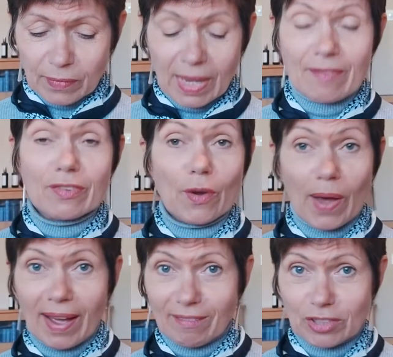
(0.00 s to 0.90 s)
even though
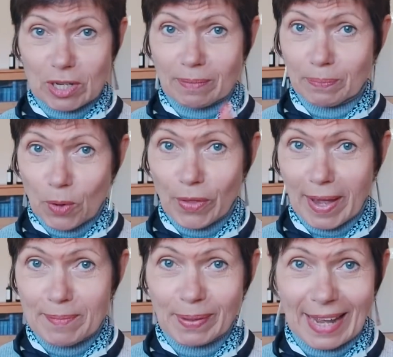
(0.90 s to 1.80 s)
I actually put
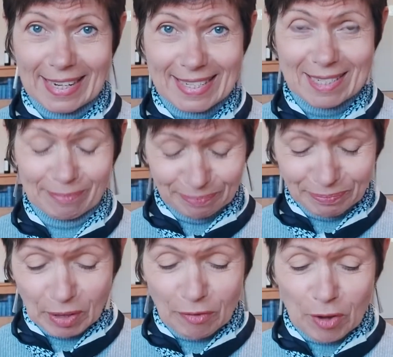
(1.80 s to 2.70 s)
that in place
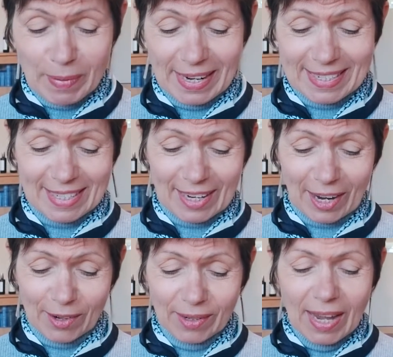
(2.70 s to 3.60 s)
a few minutes
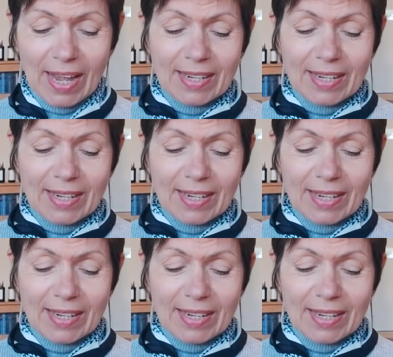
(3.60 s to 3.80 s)
ago.